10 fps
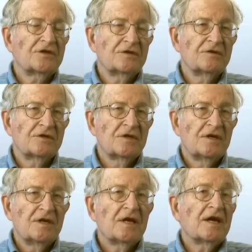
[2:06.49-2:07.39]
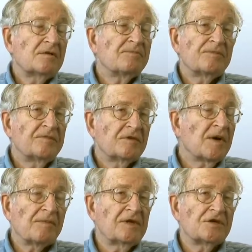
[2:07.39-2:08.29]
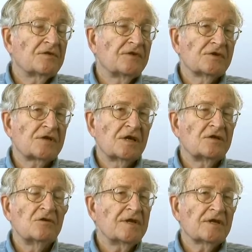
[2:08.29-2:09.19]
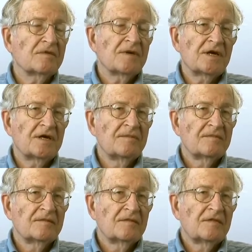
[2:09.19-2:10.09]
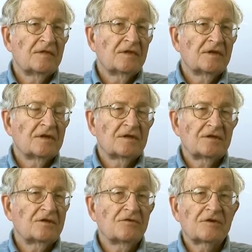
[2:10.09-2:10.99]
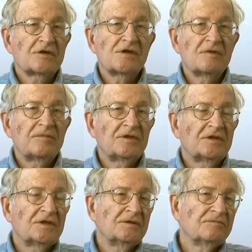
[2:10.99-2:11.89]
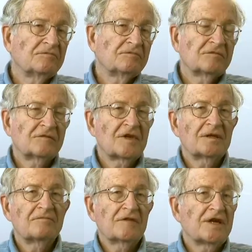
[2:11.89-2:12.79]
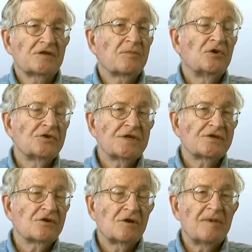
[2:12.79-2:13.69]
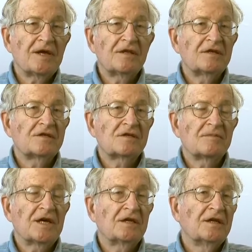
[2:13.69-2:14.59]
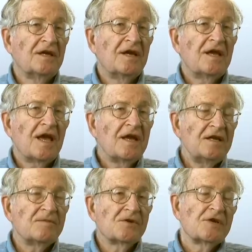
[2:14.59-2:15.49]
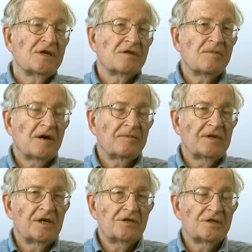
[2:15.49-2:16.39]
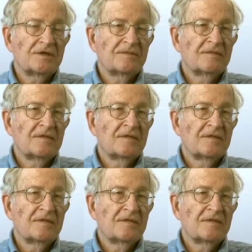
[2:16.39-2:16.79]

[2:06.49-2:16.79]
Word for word: issues. And the population feels it can't do anything about it. Uh, so for example, uh, last polls I saw about this, about 80% of the population